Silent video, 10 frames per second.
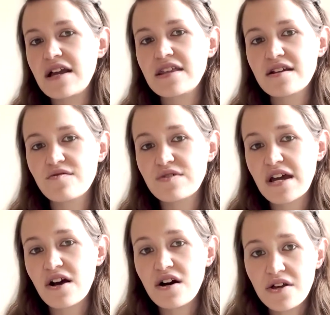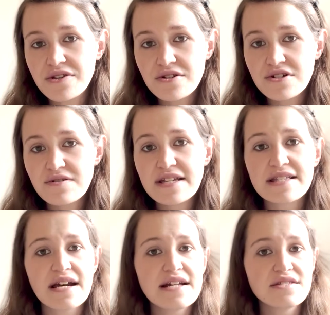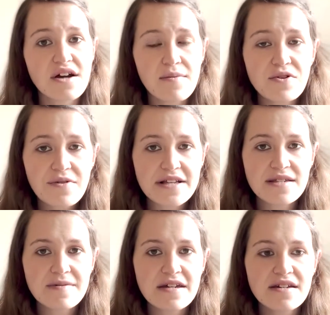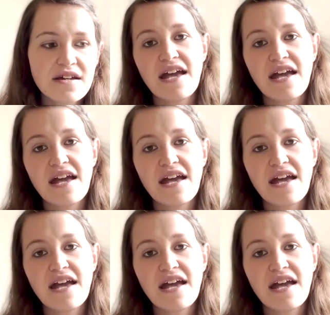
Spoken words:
And then what I also do is I double the recipe.